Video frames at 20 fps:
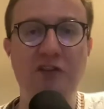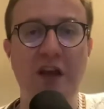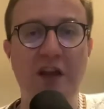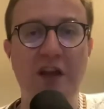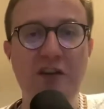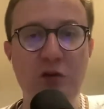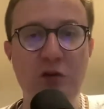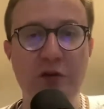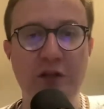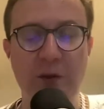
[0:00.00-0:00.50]

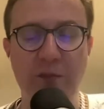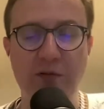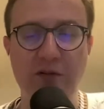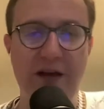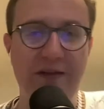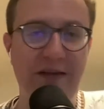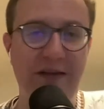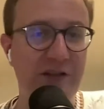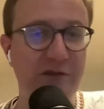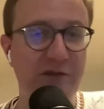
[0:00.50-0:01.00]
then you can
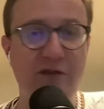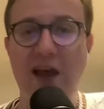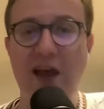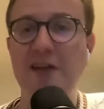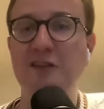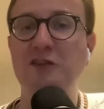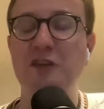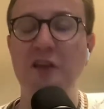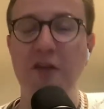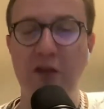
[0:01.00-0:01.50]
apply. That's
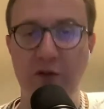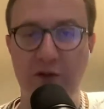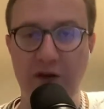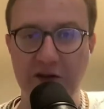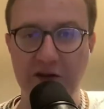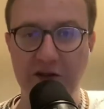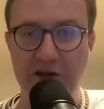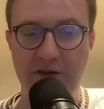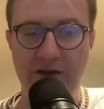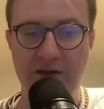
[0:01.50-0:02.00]
faster than the
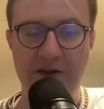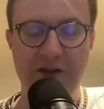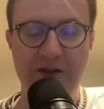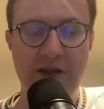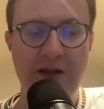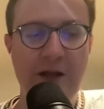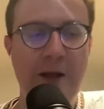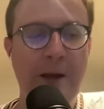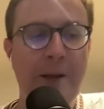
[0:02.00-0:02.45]
rest of us.